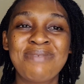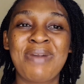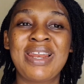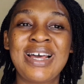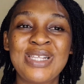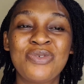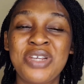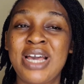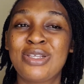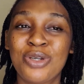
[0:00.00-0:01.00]
in my last
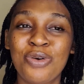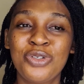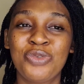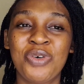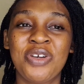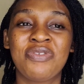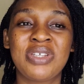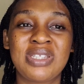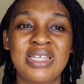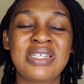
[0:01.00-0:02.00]
video, I told you one of the
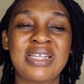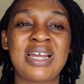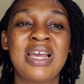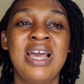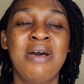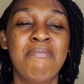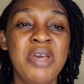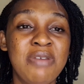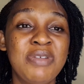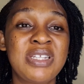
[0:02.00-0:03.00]
things that
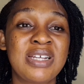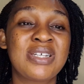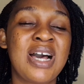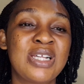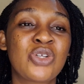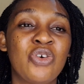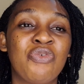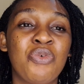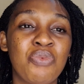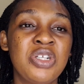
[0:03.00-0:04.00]
made me start to ask God
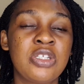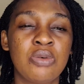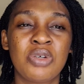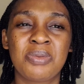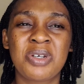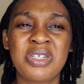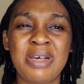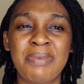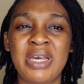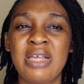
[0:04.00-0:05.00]
for wisdom was because I
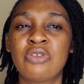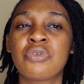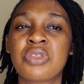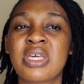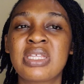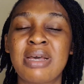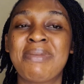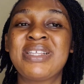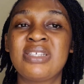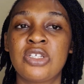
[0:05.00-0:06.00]
began to think that
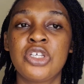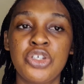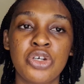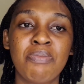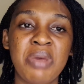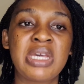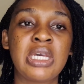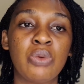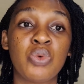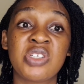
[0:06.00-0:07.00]
my decision
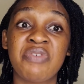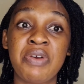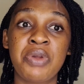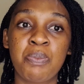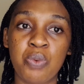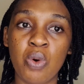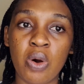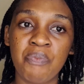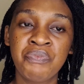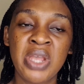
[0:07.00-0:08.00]
making was very
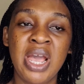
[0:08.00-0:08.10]
poor.